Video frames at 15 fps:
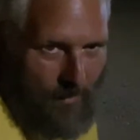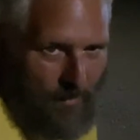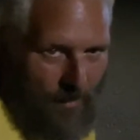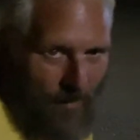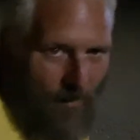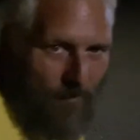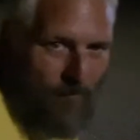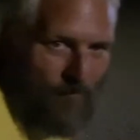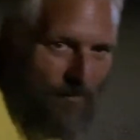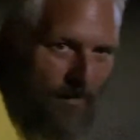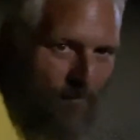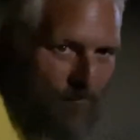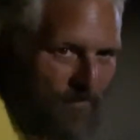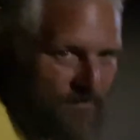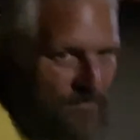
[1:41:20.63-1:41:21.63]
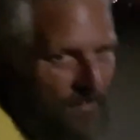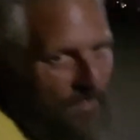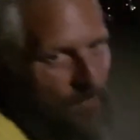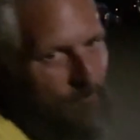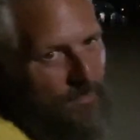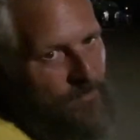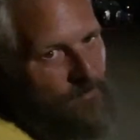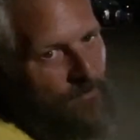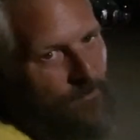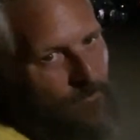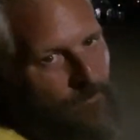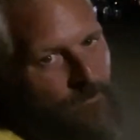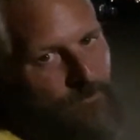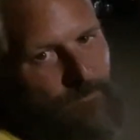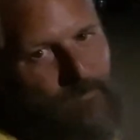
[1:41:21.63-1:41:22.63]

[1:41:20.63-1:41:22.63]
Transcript: you know, everybody's telling me to.